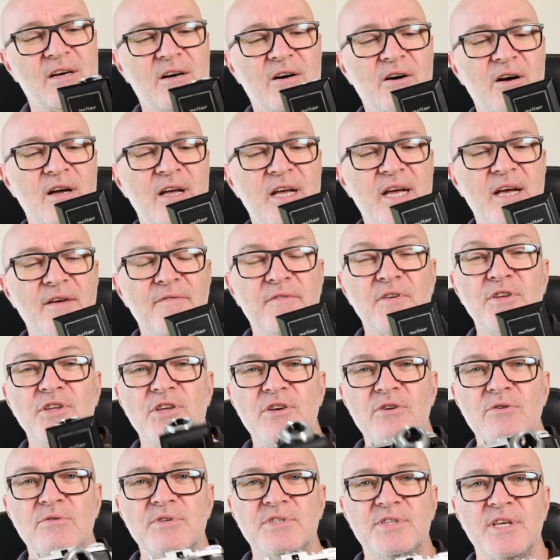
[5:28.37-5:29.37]
I have
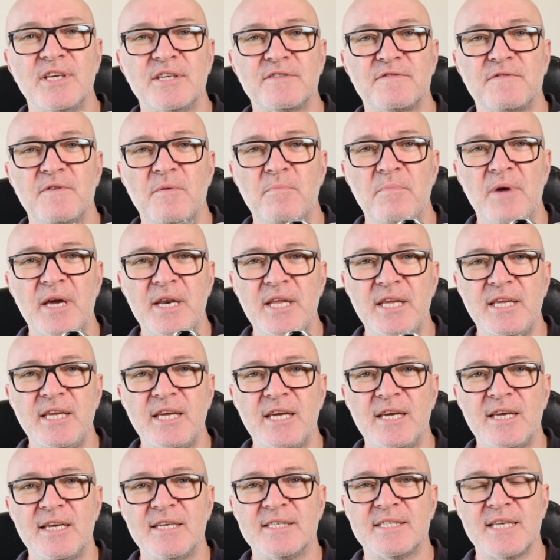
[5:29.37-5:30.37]
used this for many
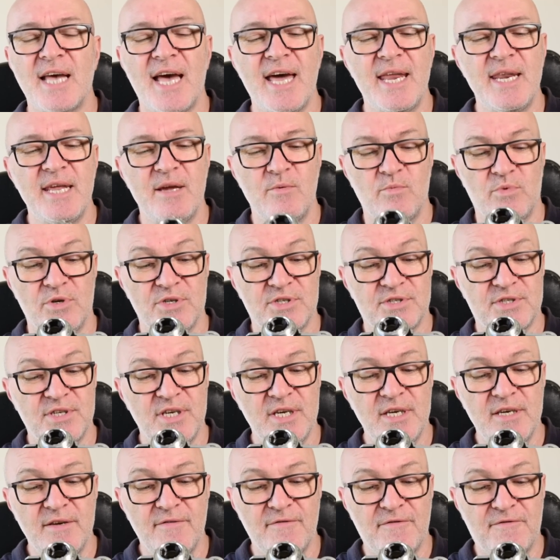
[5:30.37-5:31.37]
years and it was
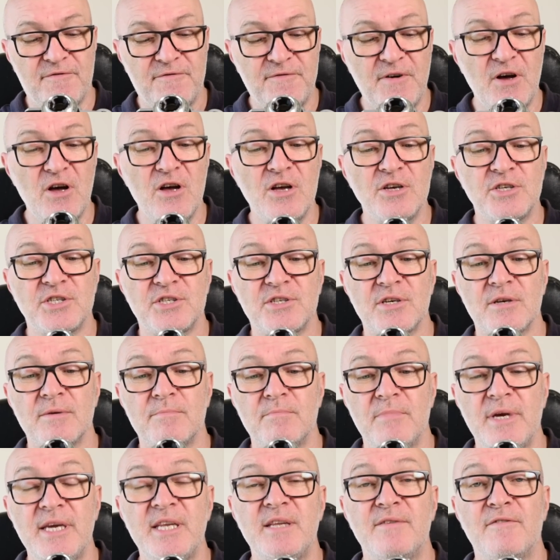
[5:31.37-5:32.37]
the first
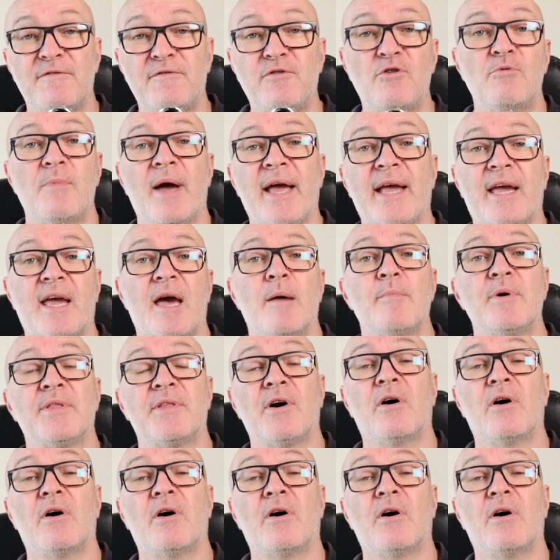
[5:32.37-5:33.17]
medium format camera that